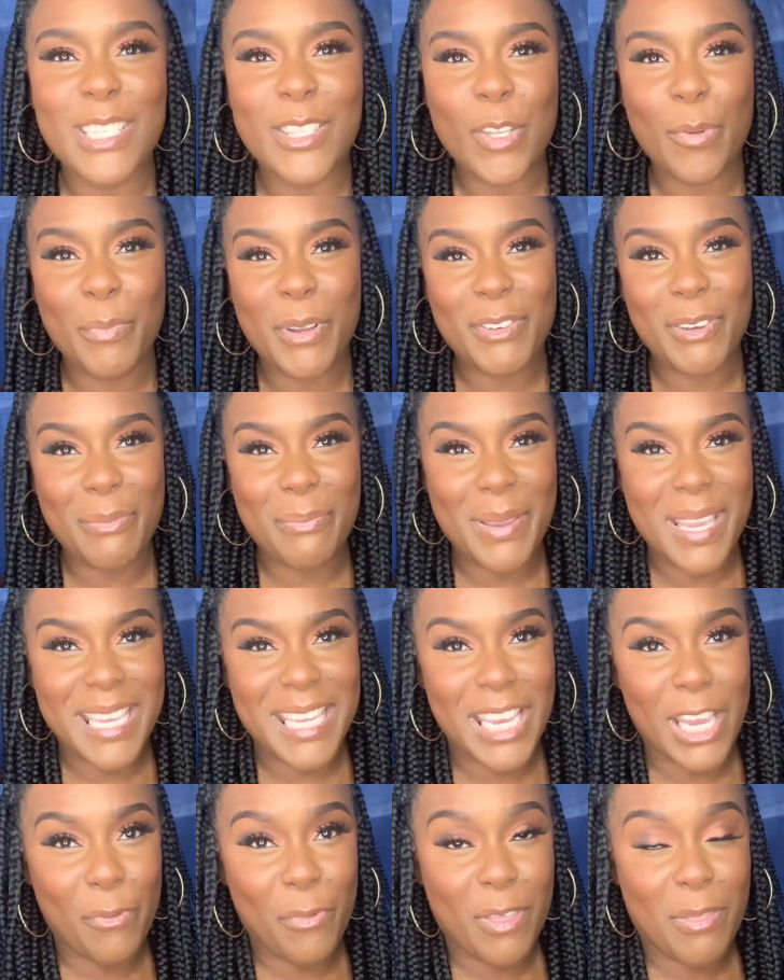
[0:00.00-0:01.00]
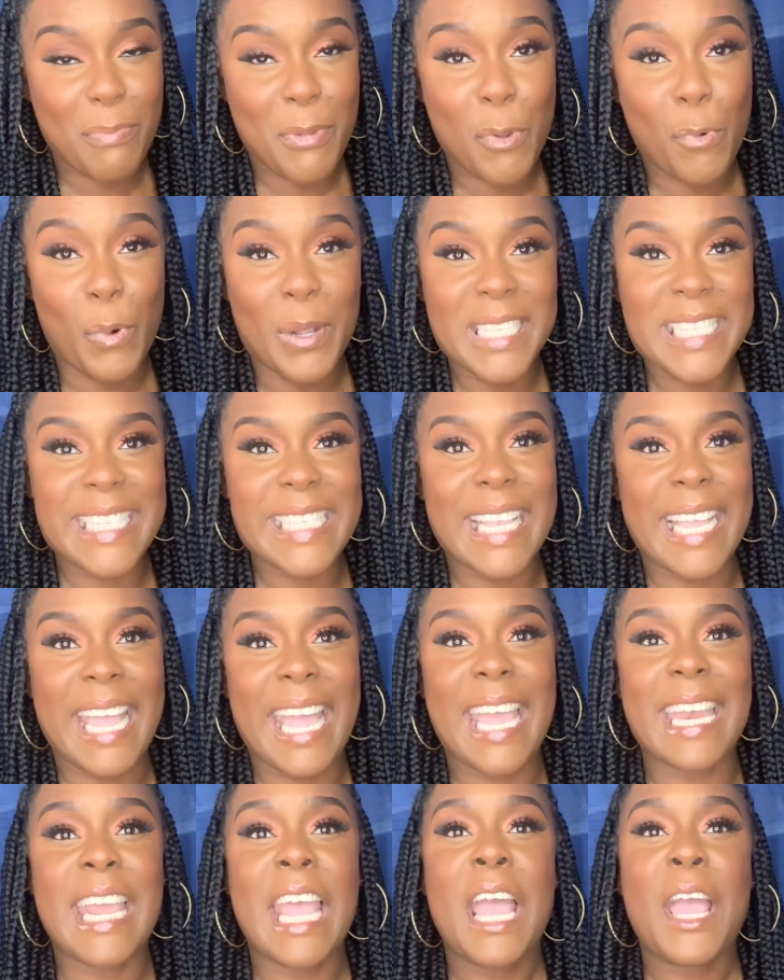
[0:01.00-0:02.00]
so much for being here with me once
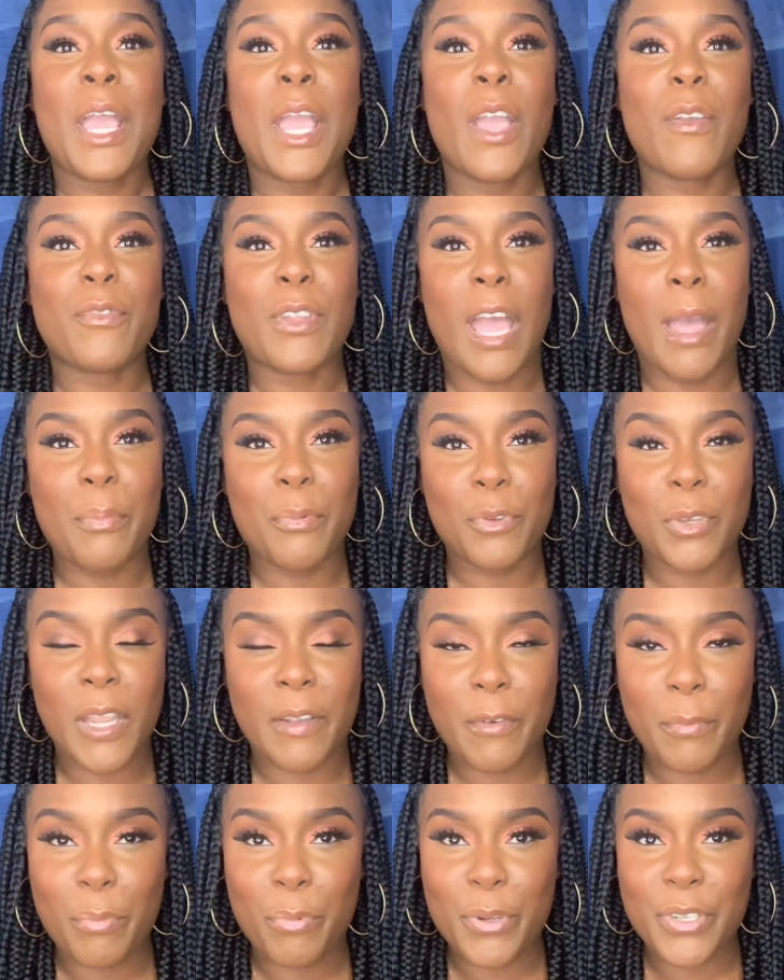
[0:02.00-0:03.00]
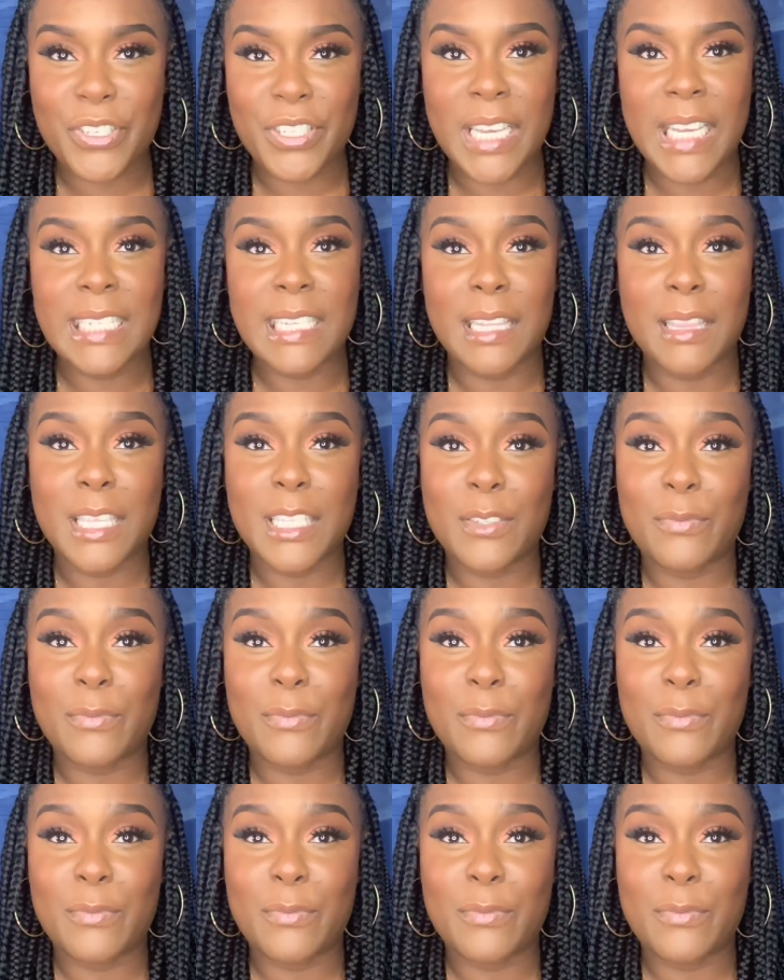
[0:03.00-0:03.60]
again if you happen to have appreciated this